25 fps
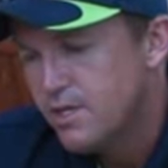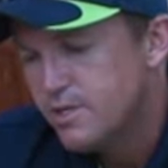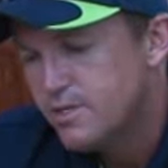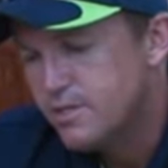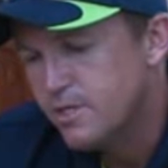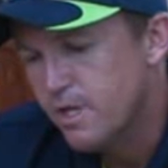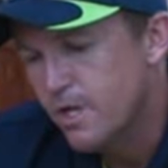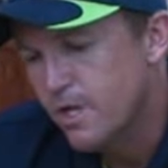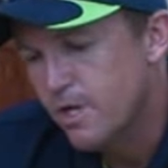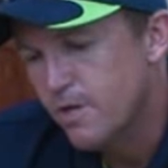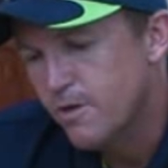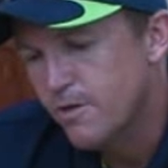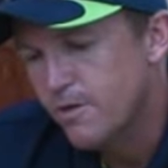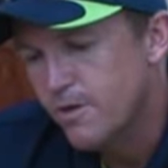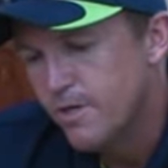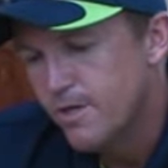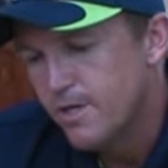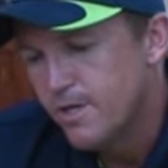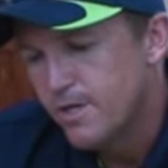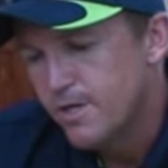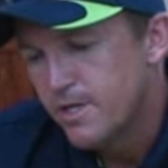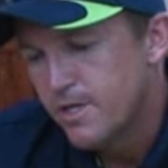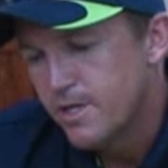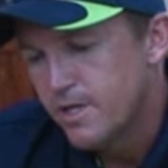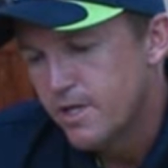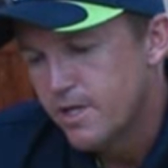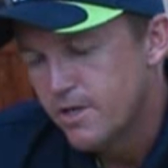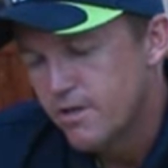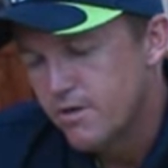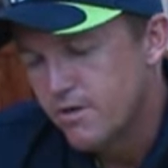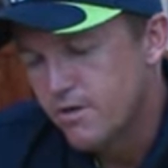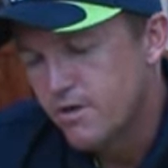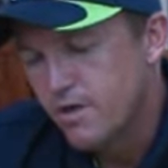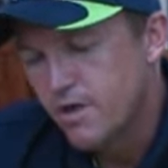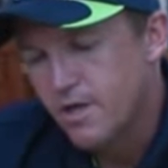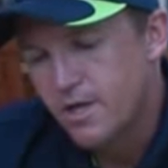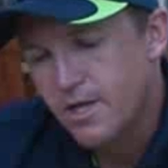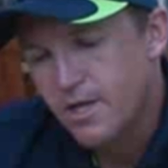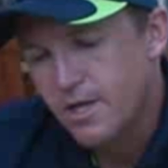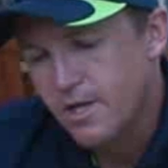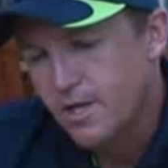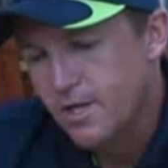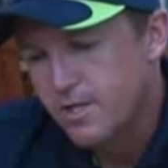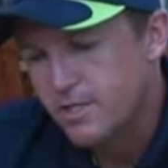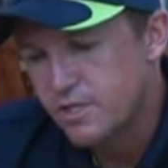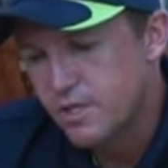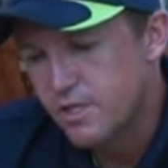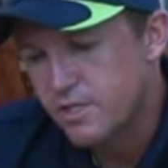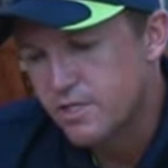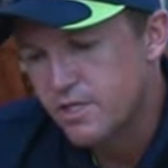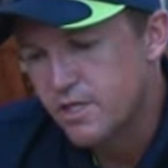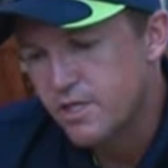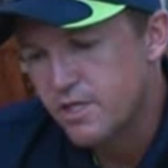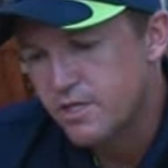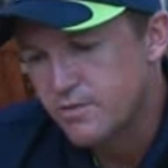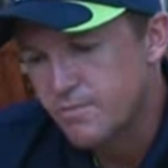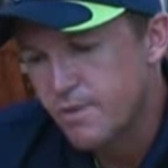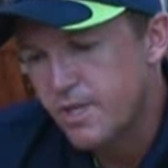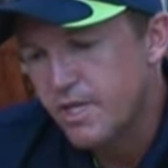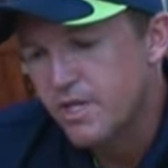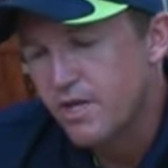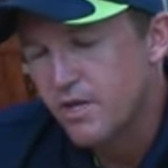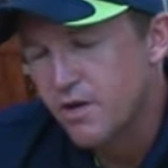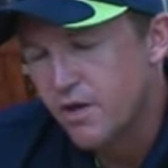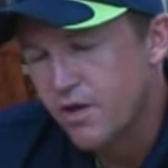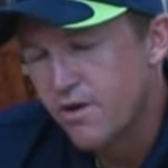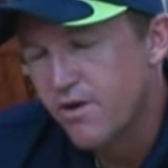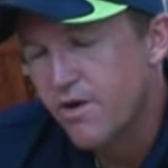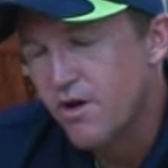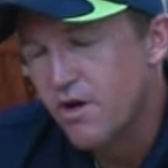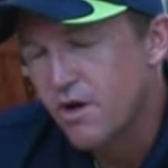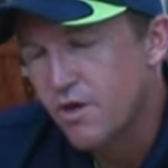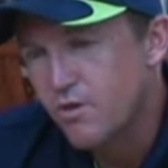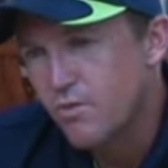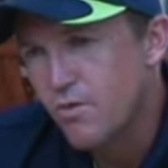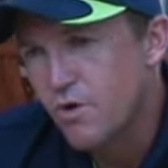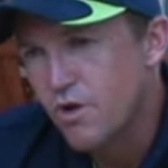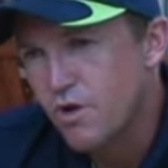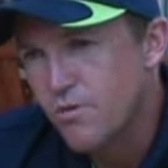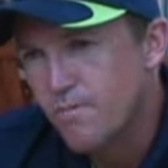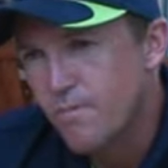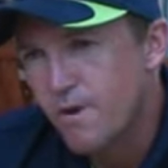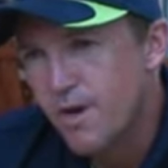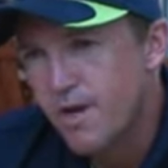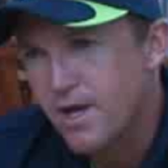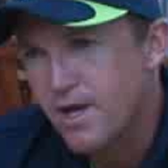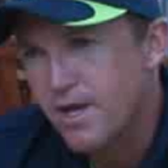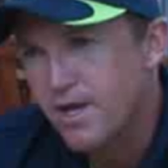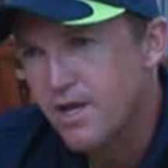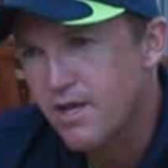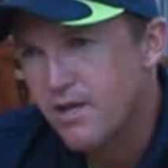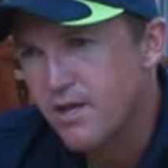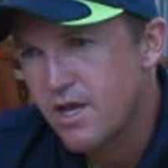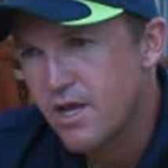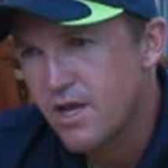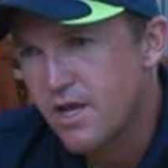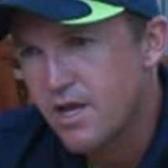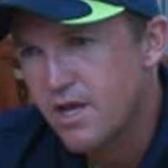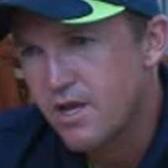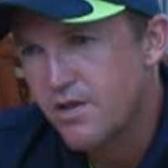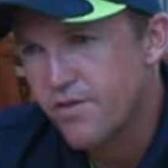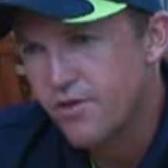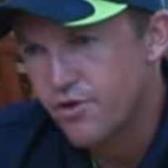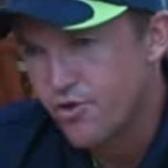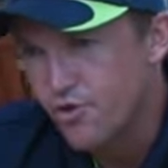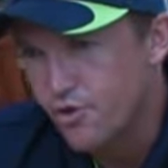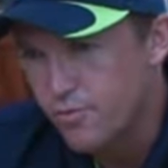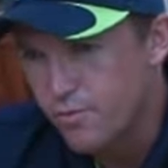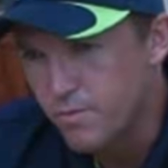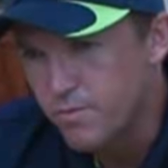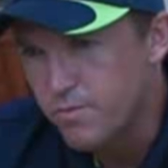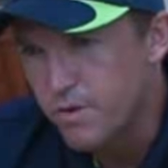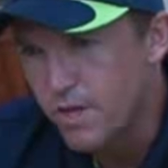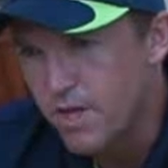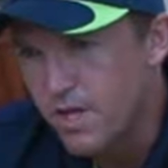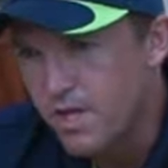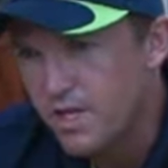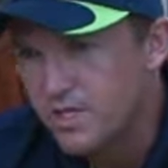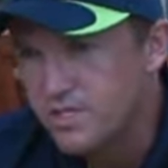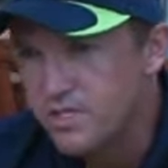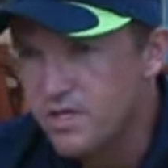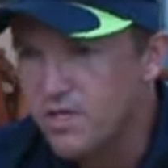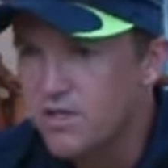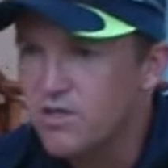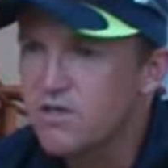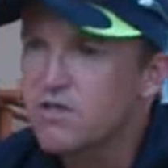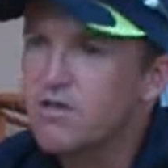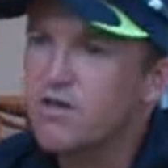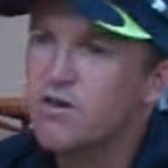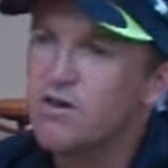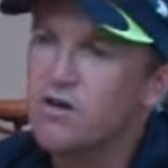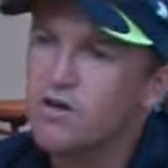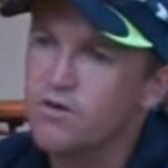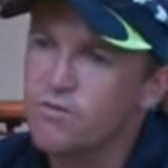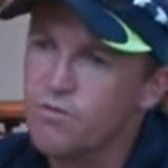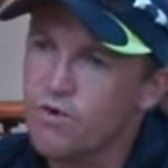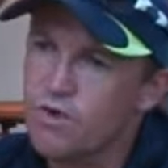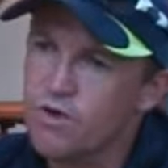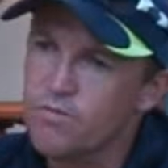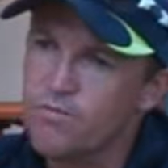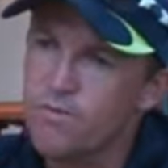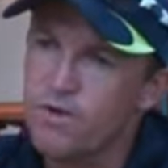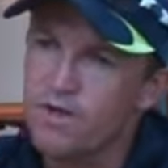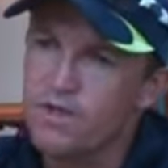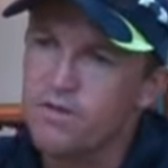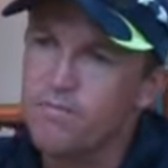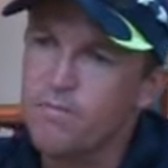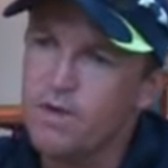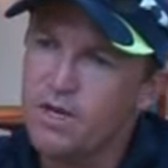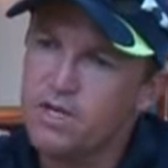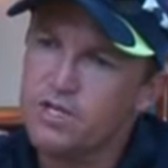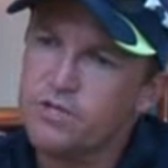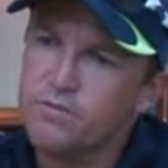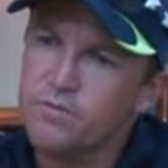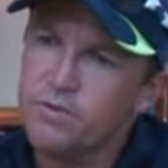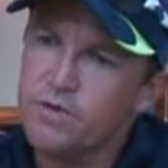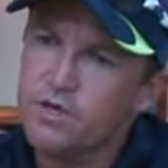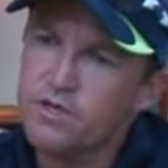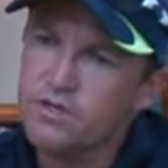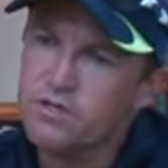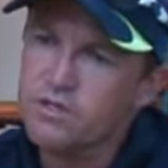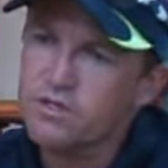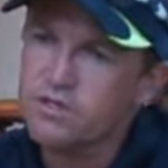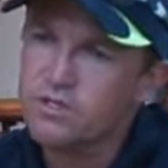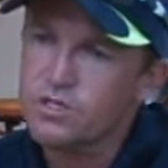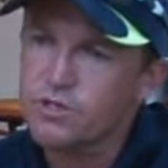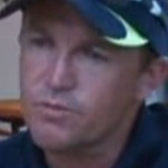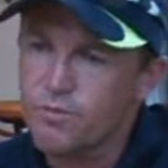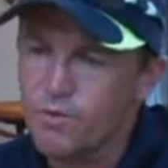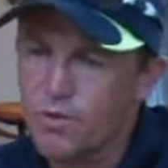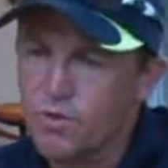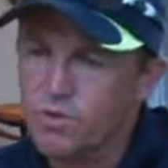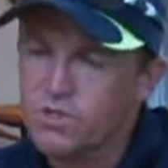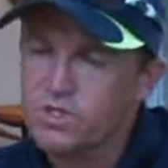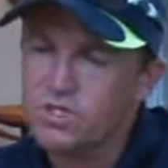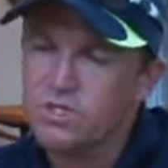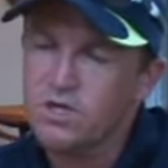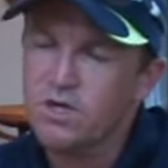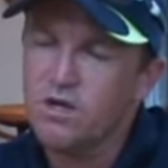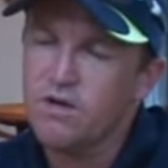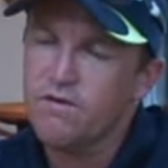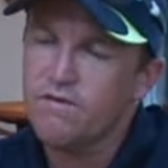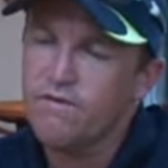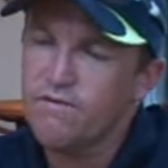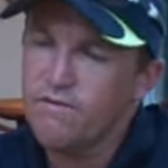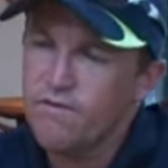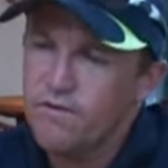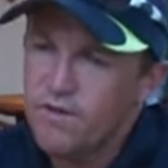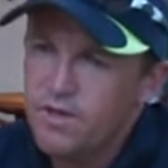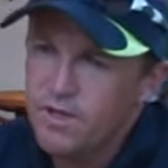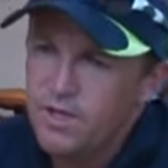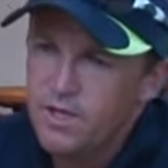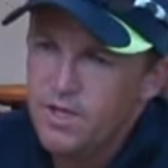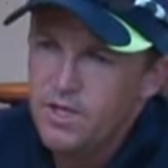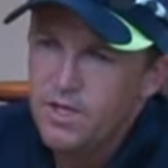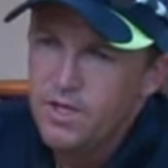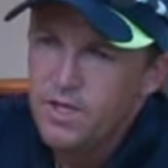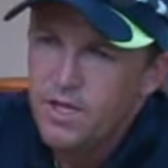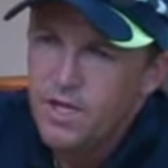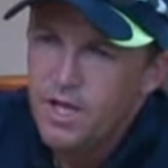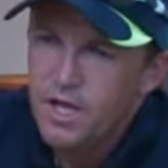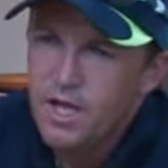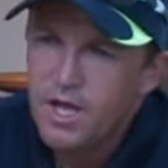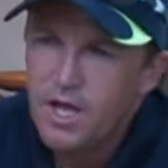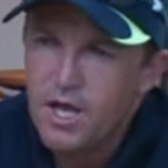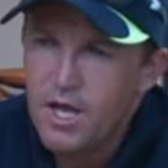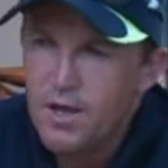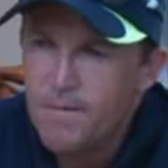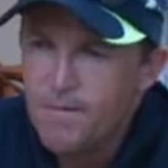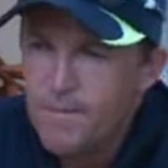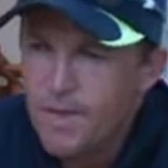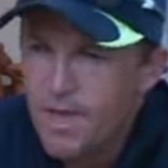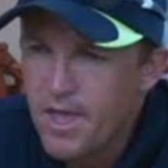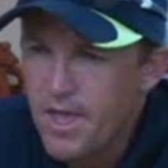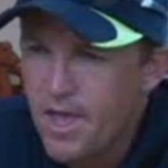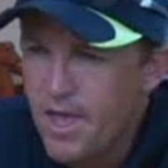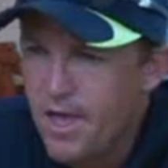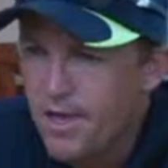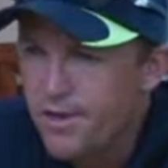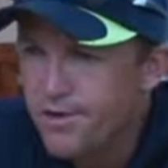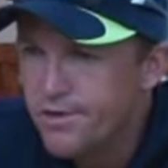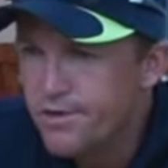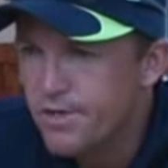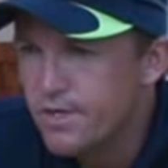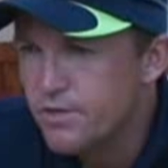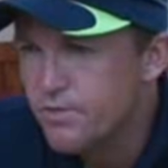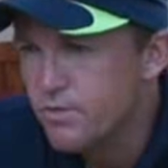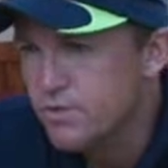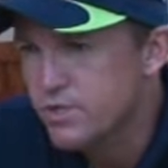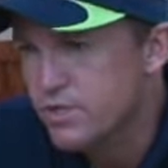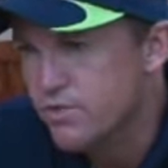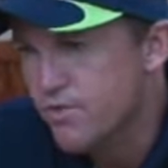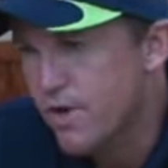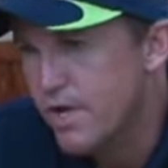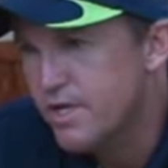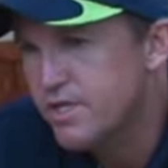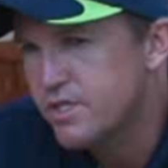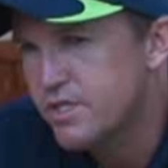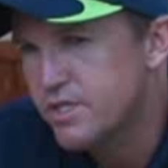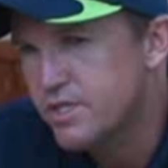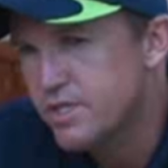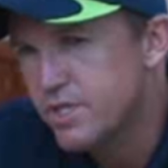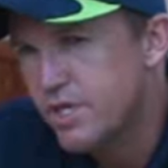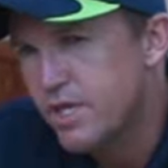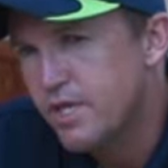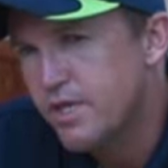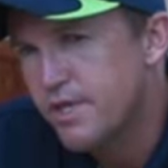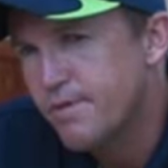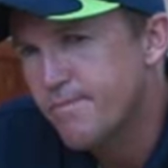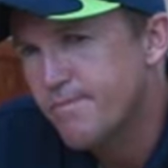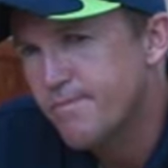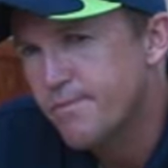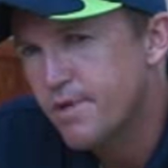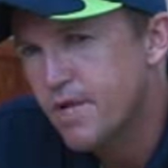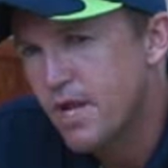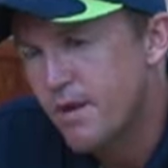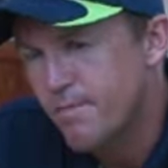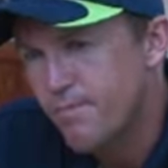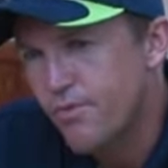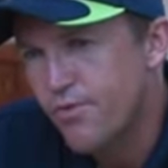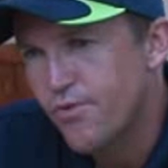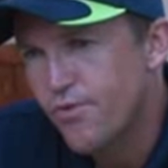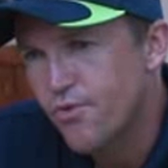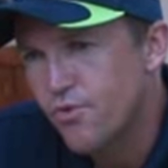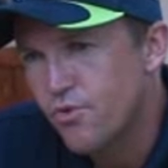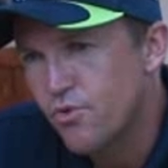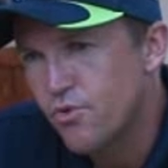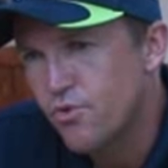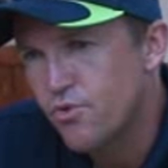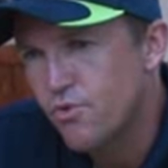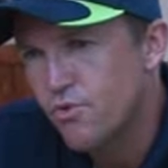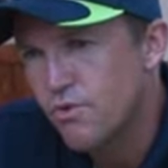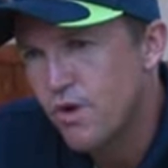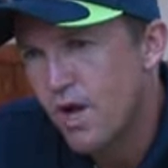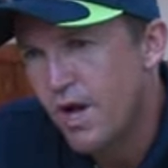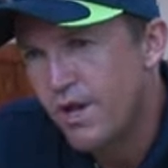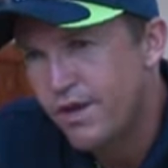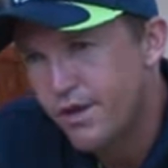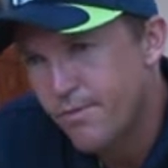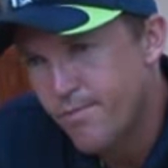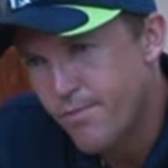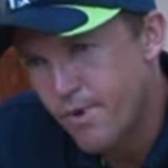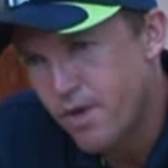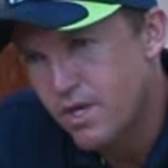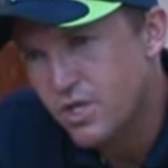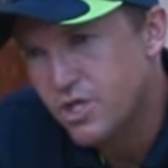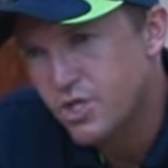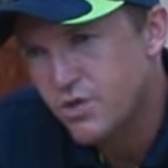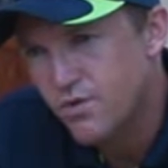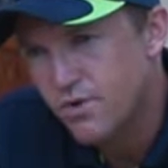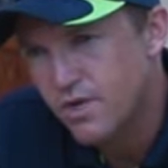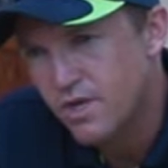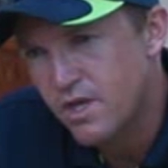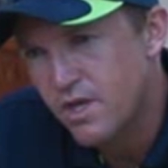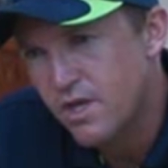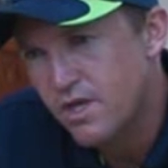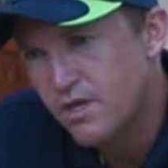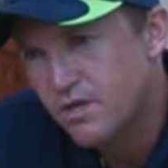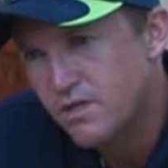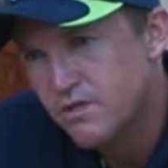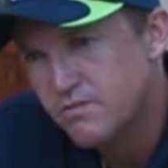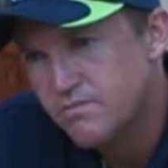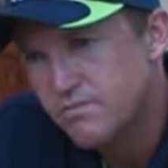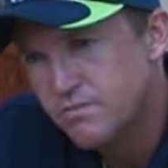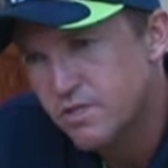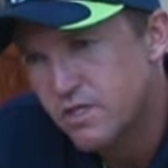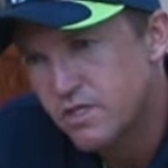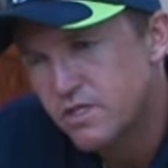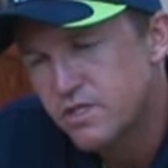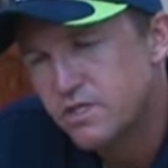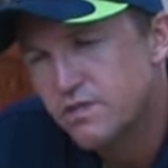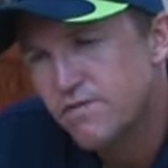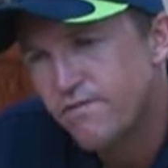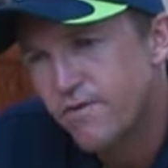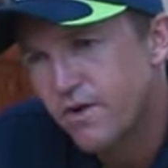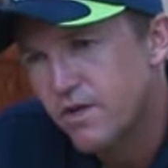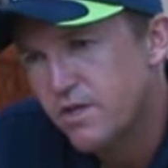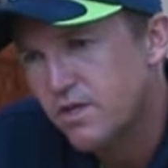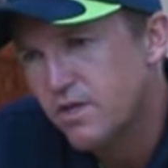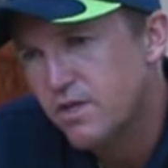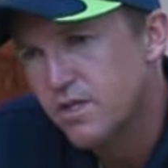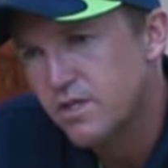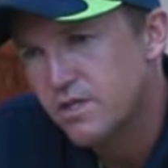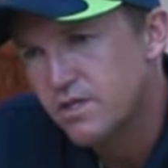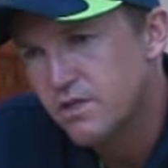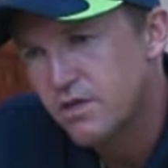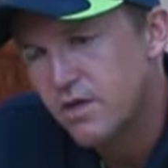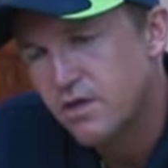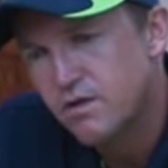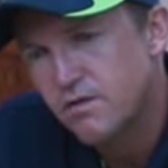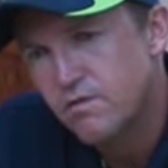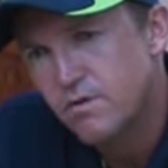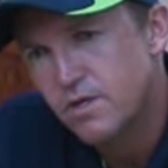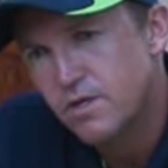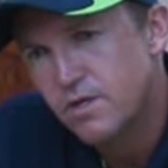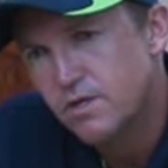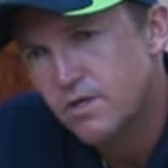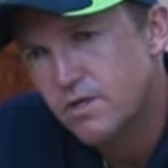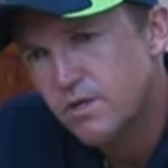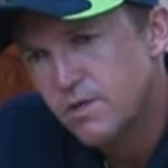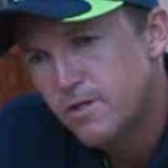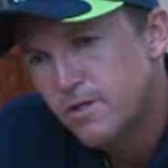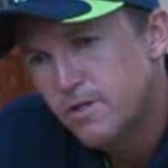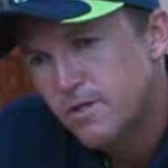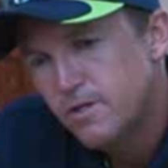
So, look, uh, it's, it's, there's been a lot of hard work by uh, the group of players and a lot of hard work by the management and support staff. Um, and it was great to see them come through under pressure again in this final. You know, uh,